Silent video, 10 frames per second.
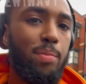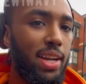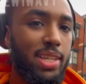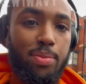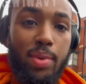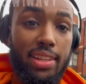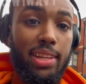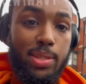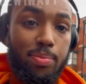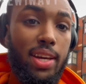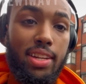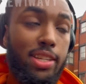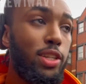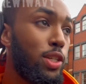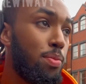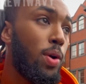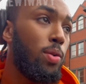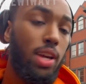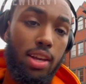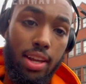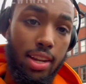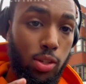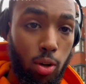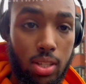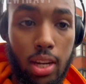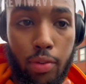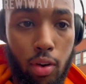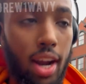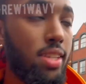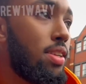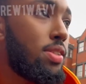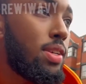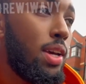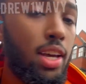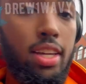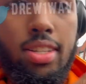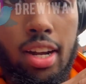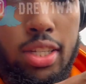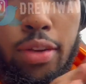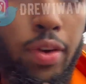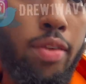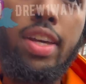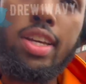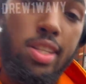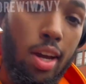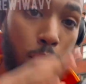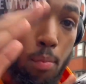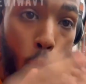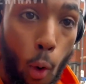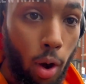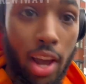Man, it's mad, it's mad. Yeah, it's literally, bro, in this cost of living crisis, he's done us a favor. He's done more